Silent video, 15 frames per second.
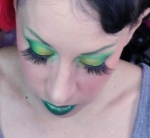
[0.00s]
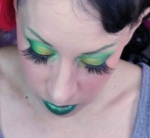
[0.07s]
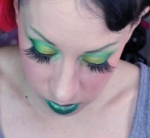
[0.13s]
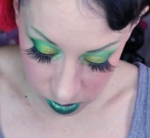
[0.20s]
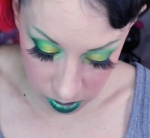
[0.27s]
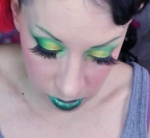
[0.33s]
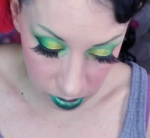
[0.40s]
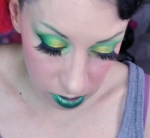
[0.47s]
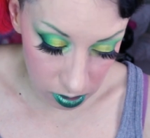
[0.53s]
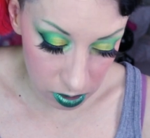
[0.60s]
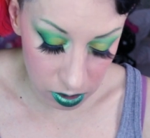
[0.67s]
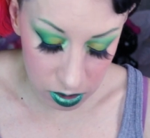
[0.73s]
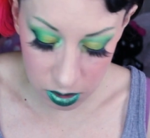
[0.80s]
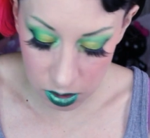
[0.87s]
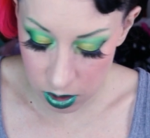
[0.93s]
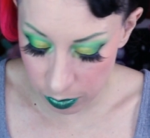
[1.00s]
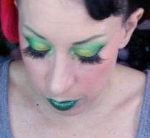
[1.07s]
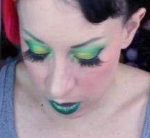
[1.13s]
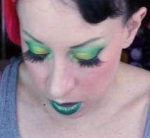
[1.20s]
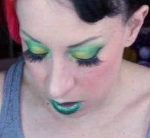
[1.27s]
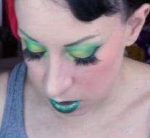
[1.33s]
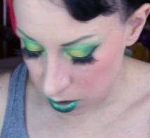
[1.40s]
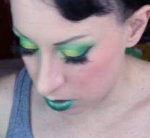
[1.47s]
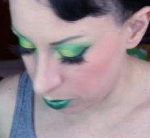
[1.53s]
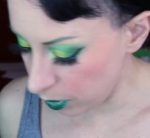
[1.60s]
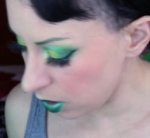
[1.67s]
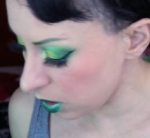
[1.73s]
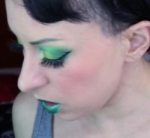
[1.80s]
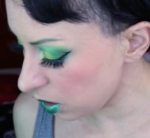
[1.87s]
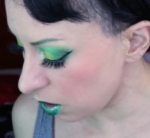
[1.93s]
bird, bird, dirty bird,
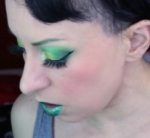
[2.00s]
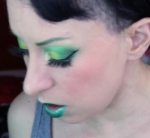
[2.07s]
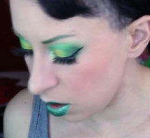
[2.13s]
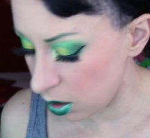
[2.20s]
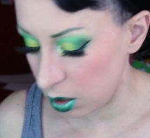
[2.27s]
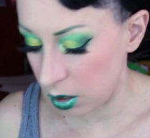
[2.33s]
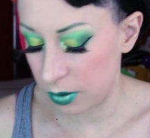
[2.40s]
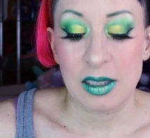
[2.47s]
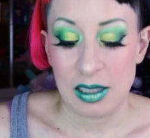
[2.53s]
birdie bird.